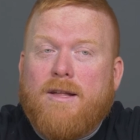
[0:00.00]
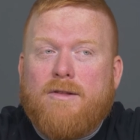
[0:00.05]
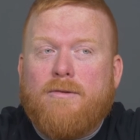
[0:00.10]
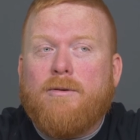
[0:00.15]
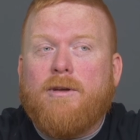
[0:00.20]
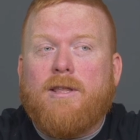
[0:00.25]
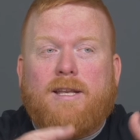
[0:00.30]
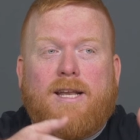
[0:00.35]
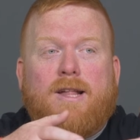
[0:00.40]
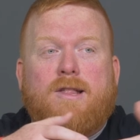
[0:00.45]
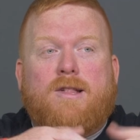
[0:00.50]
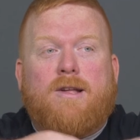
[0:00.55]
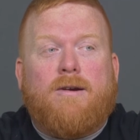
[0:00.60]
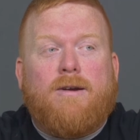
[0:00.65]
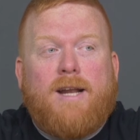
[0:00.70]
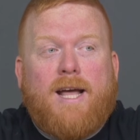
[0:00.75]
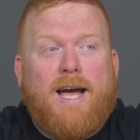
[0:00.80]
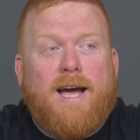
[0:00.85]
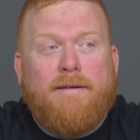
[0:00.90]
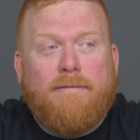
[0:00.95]
Is it really
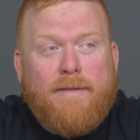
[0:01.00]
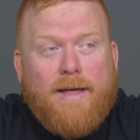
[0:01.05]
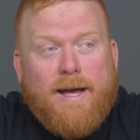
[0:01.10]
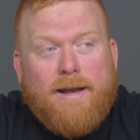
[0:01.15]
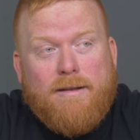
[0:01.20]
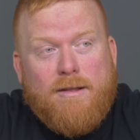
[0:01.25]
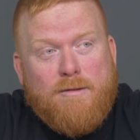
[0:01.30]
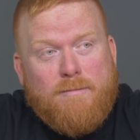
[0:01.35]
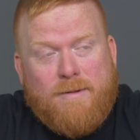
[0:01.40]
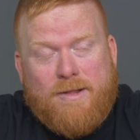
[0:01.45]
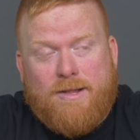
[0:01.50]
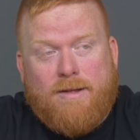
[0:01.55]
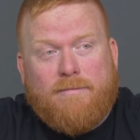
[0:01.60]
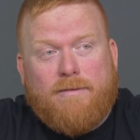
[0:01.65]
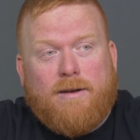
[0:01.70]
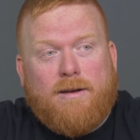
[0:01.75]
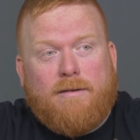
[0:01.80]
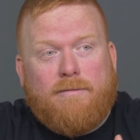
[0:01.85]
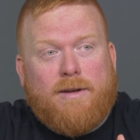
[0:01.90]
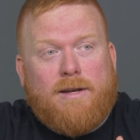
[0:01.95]
necessary to have that
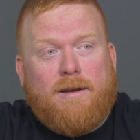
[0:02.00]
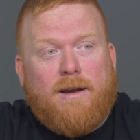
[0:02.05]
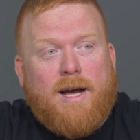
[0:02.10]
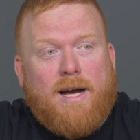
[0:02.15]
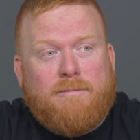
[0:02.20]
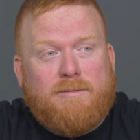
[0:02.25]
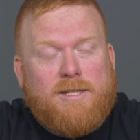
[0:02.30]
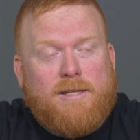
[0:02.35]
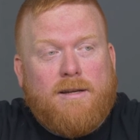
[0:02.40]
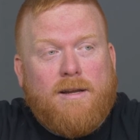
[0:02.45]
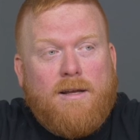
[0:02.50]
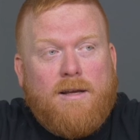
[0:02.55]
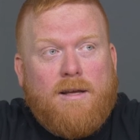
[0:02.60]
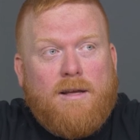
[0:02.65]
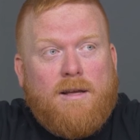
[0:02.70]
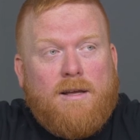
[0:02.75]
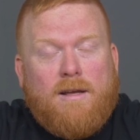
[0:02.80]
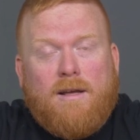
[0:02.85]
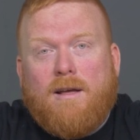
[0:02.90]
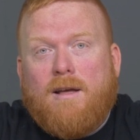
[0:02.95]
specific of an option?
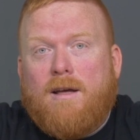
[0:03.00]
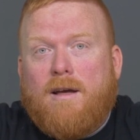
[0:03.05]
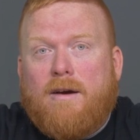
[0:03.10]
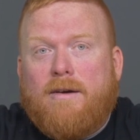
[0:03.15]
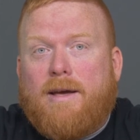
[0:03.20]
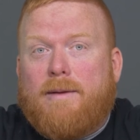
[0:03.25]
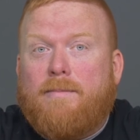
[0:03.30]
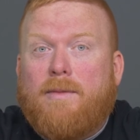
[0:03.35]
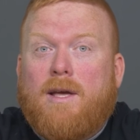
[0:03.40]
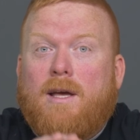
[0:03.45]
Okay.